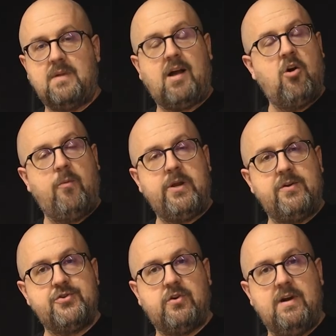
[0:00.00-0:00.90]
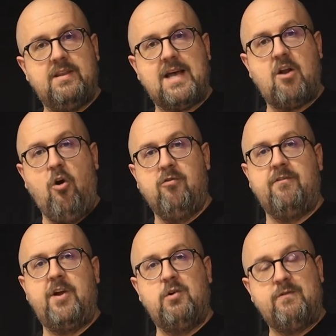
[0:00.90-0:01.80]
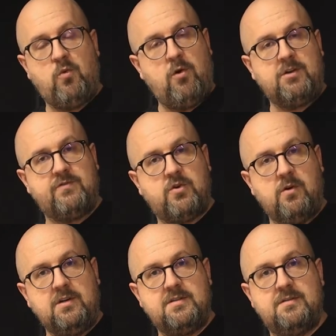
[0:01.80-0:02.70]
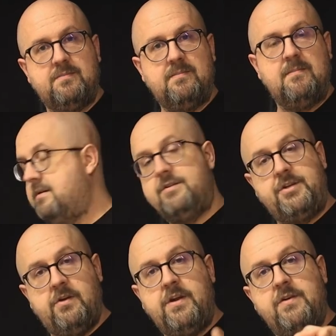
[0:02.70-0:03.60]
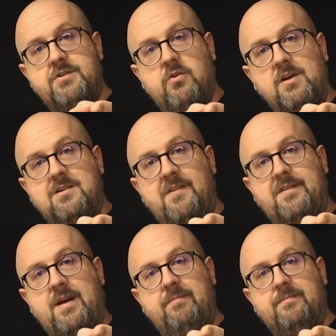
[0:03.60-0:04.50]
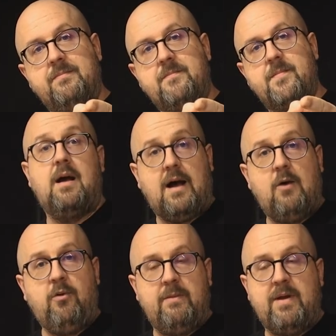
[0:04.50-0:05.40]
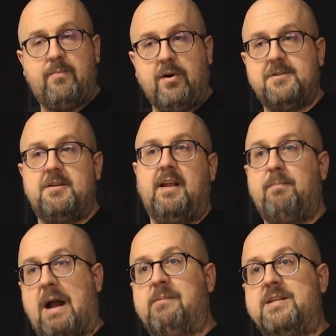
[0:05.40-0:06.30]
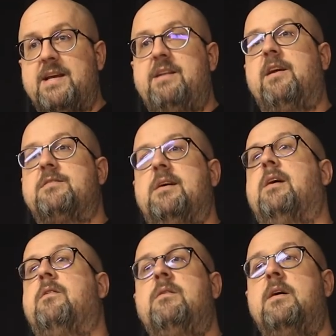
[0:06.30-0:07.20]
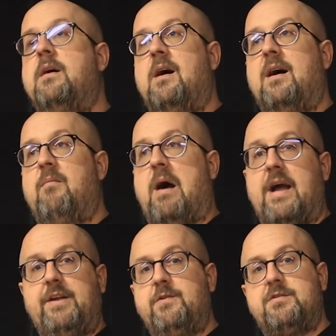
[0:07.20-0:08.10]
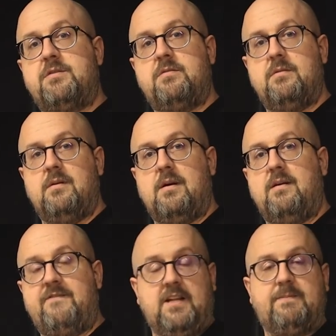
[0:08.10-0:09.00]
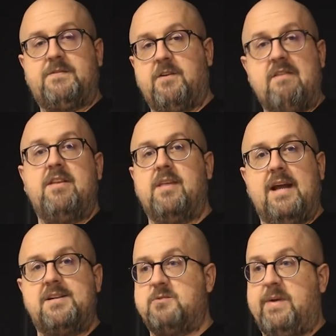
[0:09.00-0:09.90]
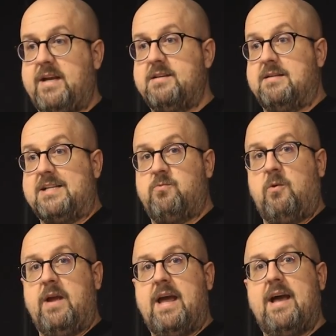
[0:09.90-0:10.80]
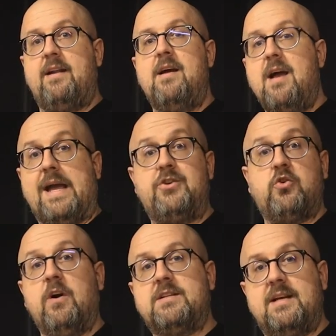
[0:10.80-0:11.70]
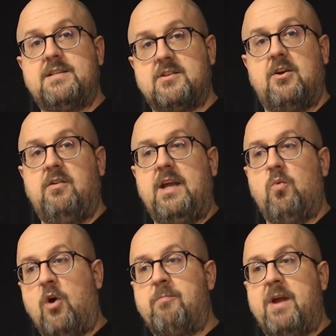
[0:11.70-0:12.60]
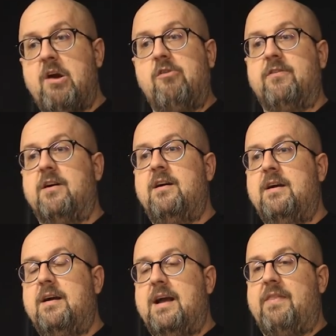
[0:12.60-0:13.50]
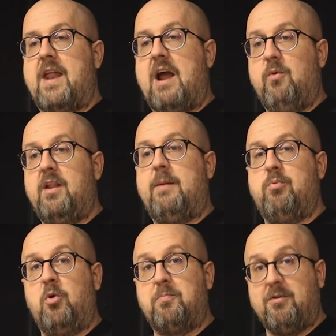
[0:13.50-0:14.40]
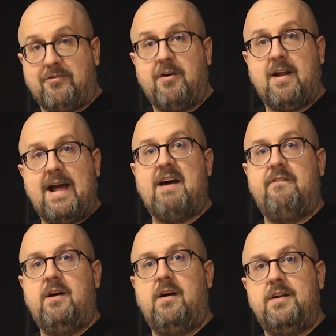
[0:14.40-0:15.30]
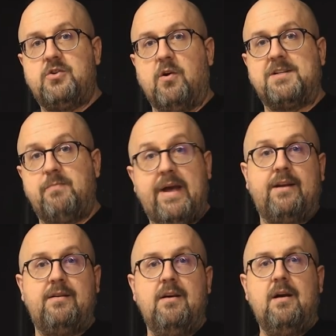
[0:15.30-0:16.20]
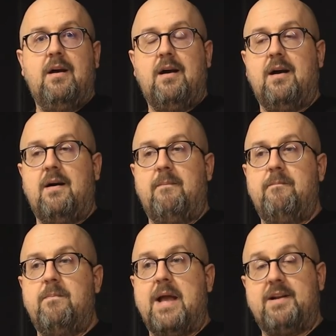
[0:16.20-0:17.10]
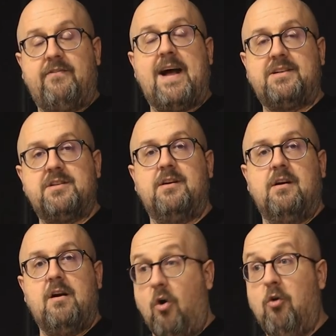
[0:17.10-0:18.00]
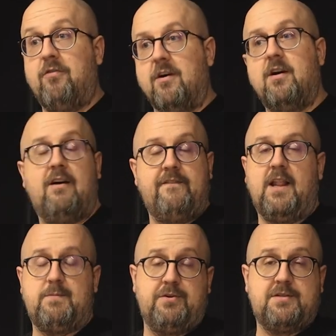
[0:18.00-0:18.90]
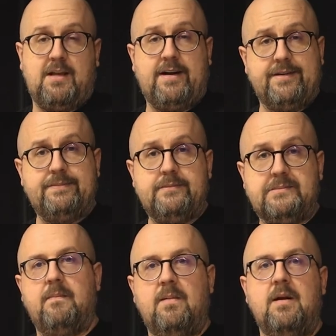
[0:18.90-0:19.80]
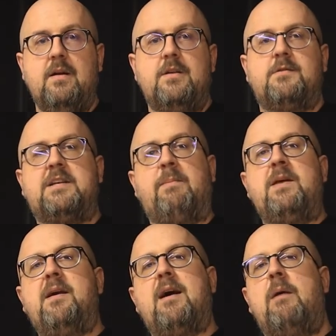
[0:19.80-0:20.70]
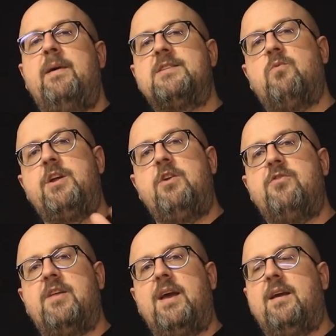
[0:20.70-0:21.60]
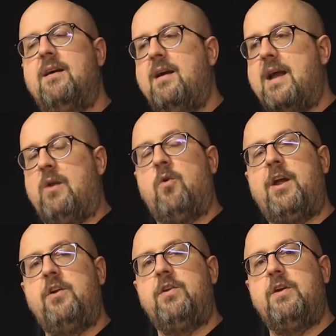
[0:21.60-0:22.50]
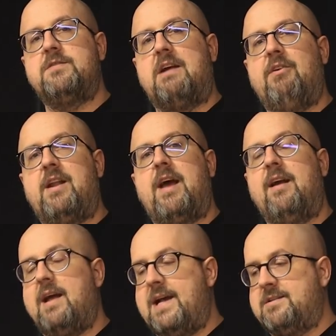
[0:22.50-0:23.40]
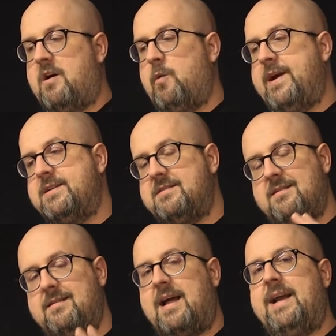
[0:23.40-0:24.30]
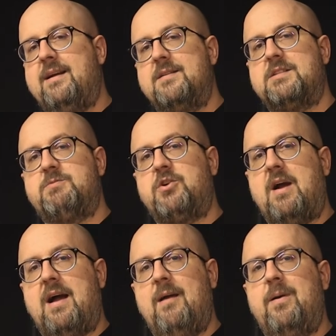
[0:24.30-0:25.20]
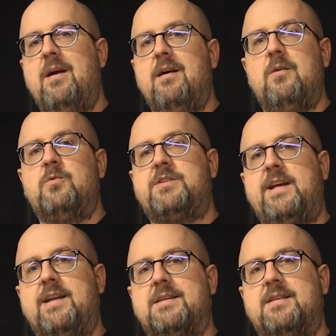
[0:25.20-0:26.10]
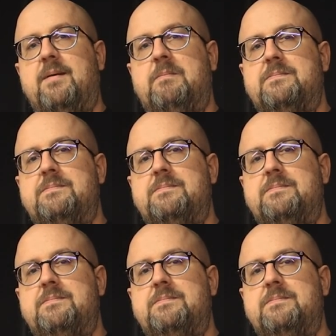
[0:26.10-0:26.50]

I hope you enjoyed that overview of the world of Torx. Do you use Torx all the time? I will admit personally, probably 10 years ago, I used Phillips for everything just because that's what we had. And Torx has slowly won me over, and that I really would prefer to have a Torx bit and a fastener over a Phillips or a slotted. So tell me in the comments what you think and what you use every day. As always, like, subscribe. We'll see you next time.